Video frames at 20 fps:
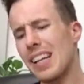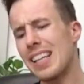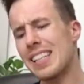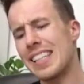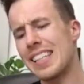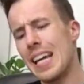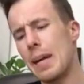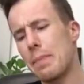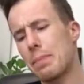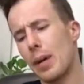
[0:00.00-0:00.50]

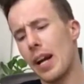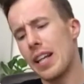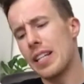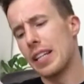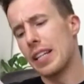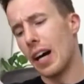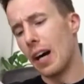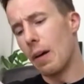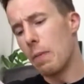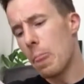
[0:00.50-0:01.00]
Dear
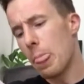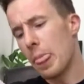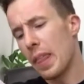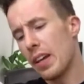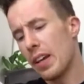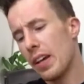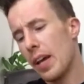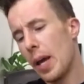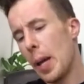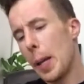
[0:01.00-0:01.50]
Brenda,
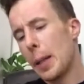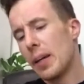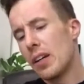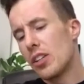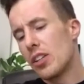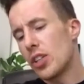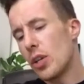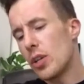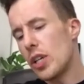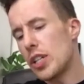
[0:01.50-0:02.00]

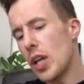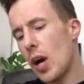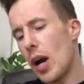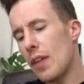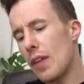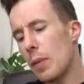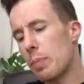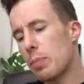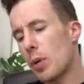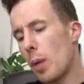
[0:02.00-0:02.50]
so you don't
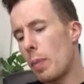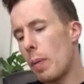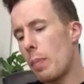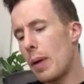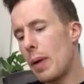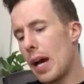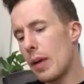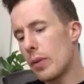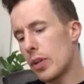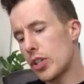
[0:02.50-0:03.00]
have a proper
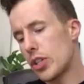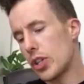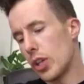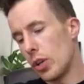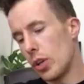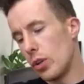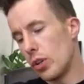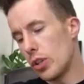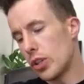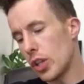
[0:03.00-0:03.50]
pair of
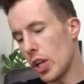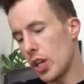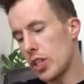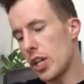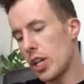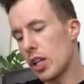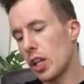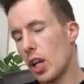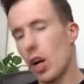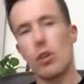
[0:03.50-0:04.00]
shoes and
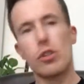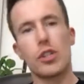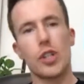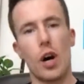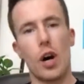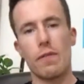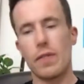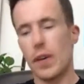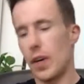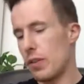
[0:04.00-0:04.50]
your clothes
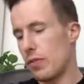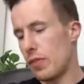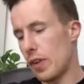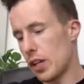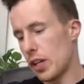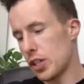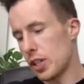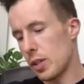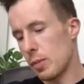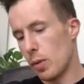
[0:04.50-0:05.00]
aren't very
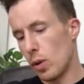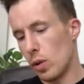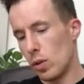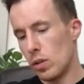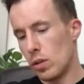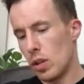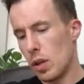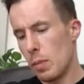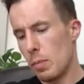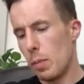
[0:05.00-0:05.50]
fashionable.
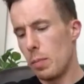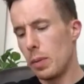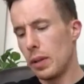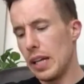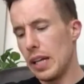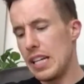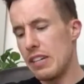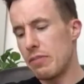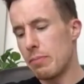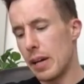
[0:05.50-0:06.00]
But
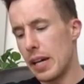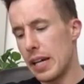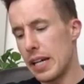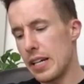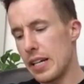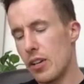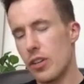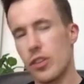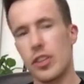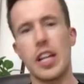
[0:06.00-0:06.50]
believe
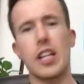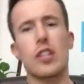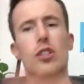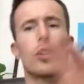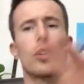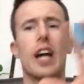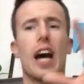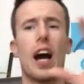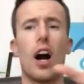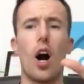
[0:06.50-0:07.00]
me, things
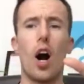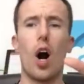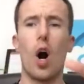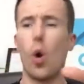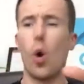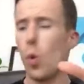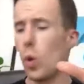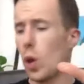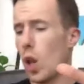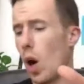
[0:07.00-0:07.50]
will get a
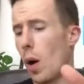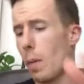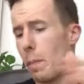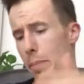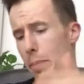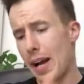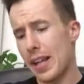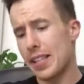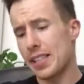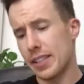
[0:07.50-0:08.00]
whole
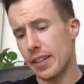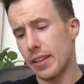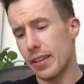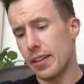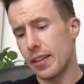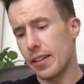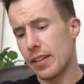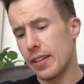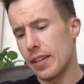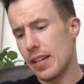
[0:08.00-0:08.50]
lot better.
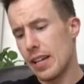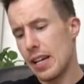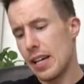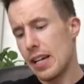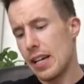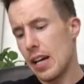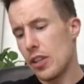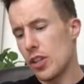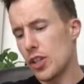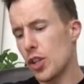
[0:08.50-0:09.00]

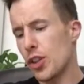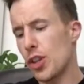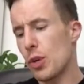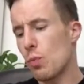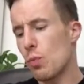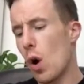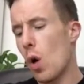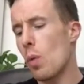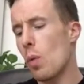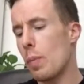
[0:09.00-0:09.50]
And there's
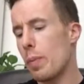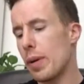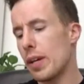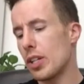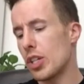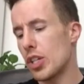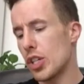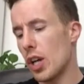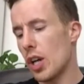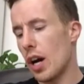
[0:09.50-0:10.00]
nothing wrong with
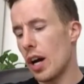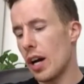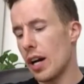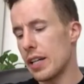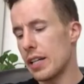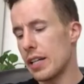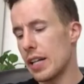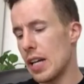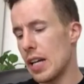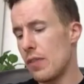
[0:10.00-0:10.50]
being
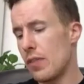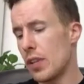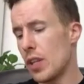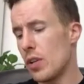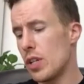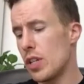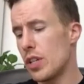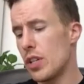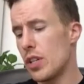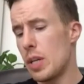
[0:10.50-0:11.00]
shy, even
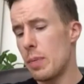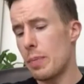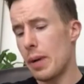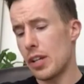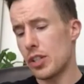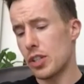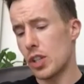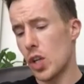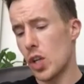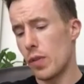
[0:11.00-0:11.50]
though you do your
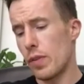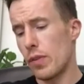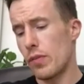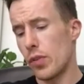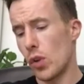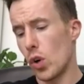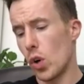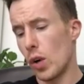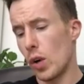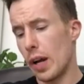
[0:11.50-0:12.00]
best to cover
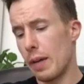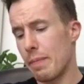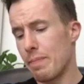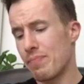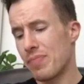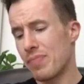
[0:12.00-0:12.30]
for it.